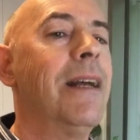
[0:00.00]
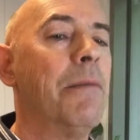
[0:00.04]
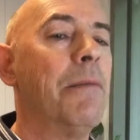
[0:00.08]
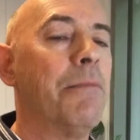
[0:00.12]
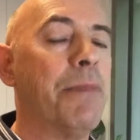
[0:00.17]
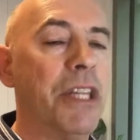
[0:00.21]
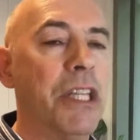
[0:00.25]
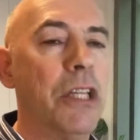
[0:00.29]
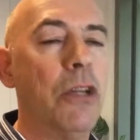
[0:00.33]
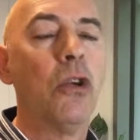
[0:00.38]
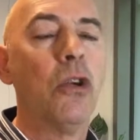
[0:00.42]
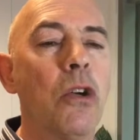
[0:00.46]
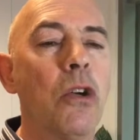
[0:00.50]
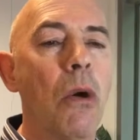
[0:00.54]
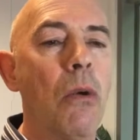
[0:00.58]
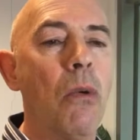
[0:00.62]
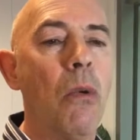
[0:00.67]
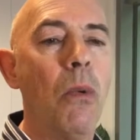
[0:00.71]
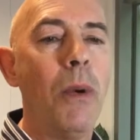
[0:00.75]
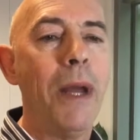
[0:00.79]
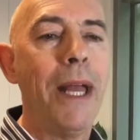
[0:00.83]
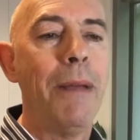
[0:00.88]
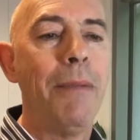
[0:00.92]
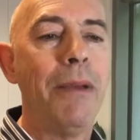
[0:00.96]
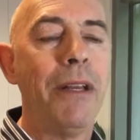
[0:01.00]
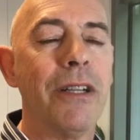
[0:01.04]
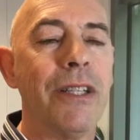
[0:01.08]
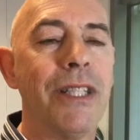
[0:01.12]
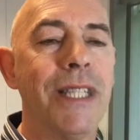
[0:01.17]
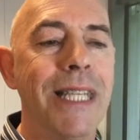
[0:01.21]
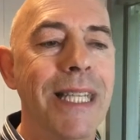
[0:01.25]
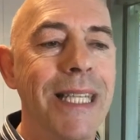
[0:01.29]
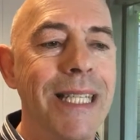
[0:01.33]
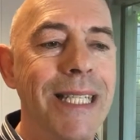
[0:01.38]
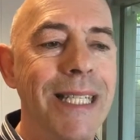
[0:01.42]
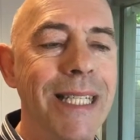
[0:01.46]
but they go away
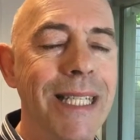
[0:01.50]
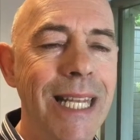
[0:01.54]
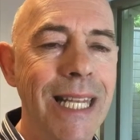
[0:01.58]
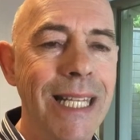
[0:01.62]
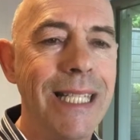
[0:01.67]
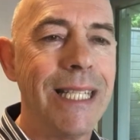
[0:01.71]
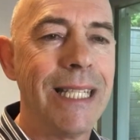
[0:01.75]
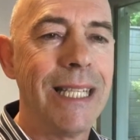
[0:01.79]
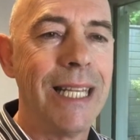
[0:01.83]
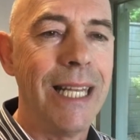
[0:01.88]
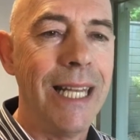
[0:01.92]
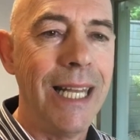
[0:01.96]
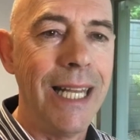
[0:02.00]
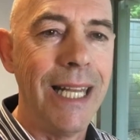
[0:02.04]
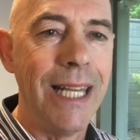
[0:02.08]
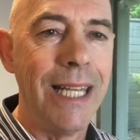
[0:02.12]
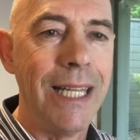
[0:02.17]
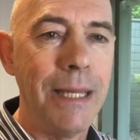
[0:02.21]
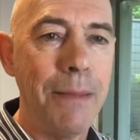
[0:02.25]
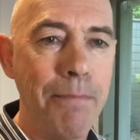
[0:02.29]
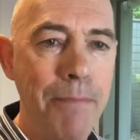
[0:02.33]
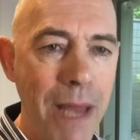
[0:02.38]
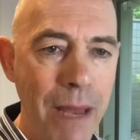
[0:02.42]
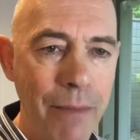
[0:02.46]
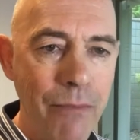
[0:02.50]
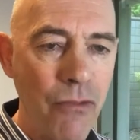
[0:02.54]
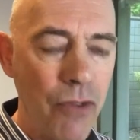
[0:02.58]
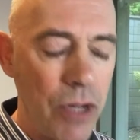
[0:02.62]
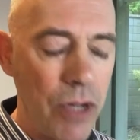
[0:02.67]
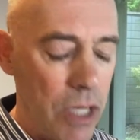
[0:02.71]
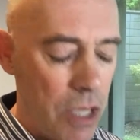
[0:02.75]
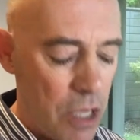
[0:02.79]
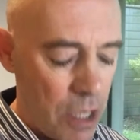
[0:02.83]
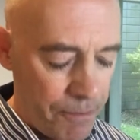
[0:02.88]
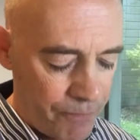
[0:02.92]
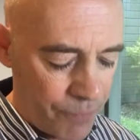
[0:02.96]
because they exist in
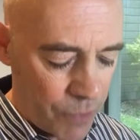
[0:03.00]
memory.